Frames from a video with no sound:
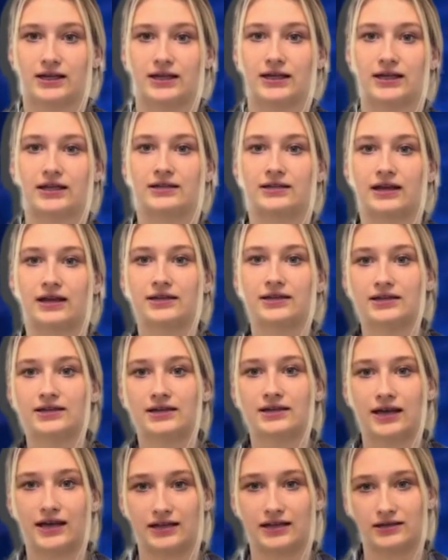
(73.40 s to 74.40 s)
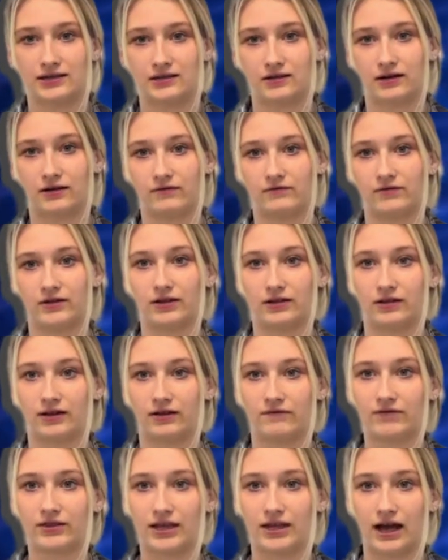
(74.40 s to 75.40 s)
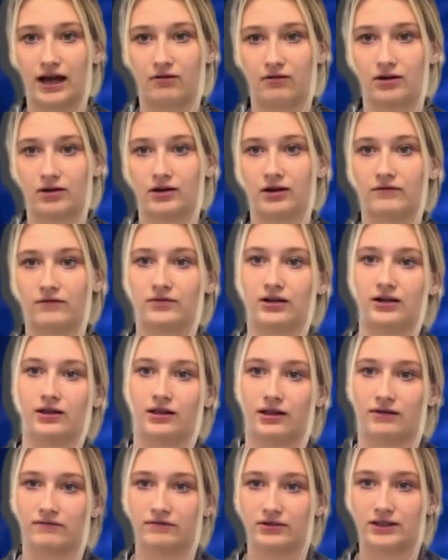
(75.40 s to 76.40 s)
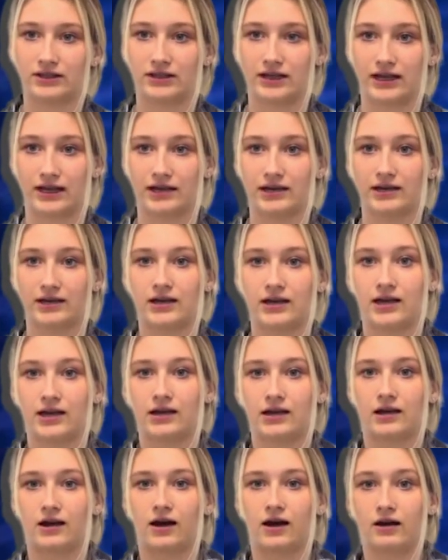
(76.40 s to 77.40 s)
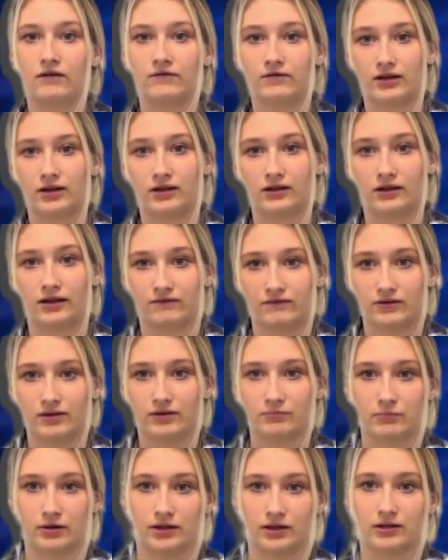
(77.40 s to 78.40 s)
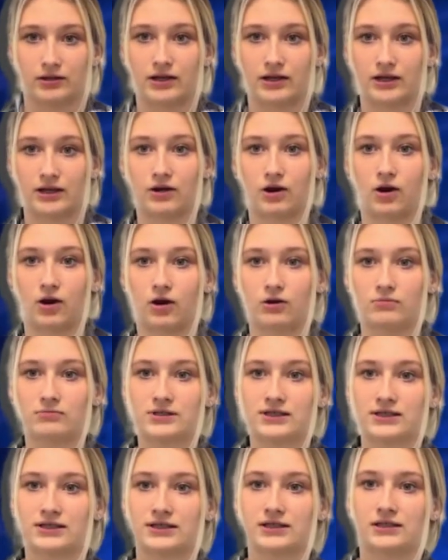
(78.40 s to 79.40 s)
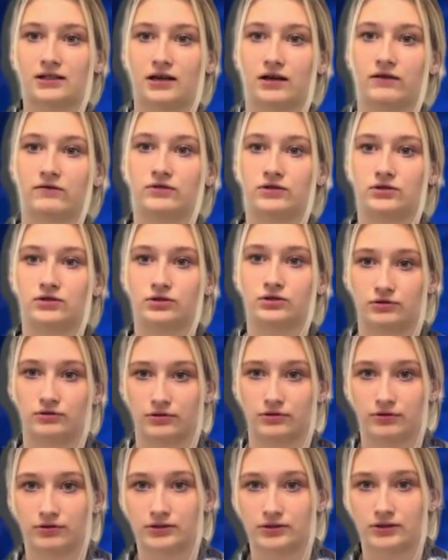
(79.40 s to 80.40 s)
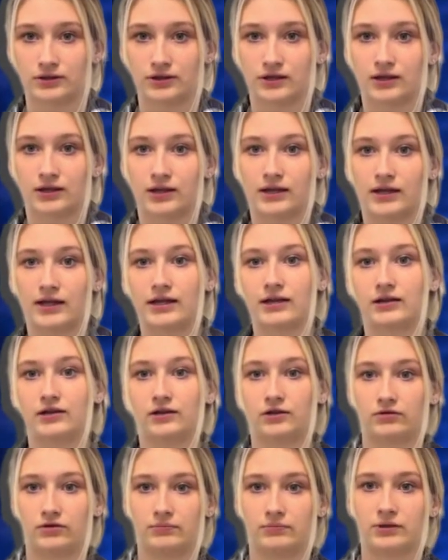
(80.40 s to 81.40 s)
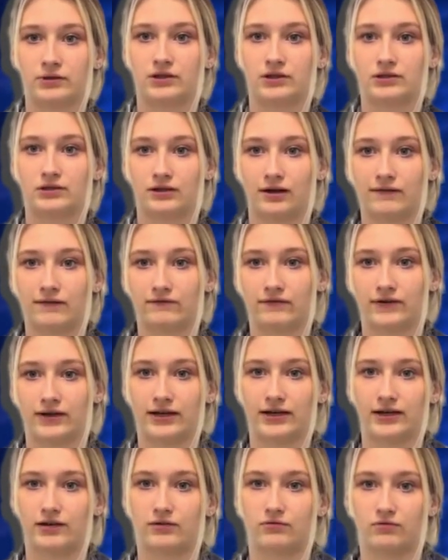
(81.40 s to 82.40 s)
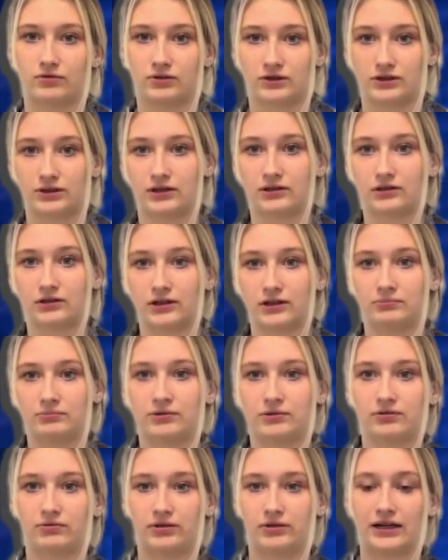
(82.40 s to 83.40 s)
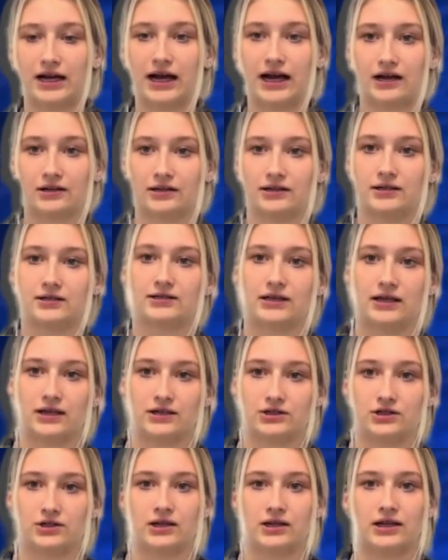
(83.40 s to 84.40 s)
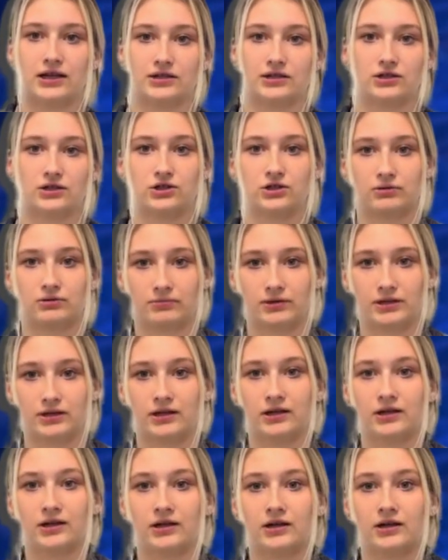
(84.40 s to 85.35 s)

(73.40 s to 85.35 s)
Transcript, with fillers: In 1918, of the 11th hour of the 11th day of the 11th month, an armistice of the truth, an agreement to stop fighting, was declared between the Allied nation and the Germany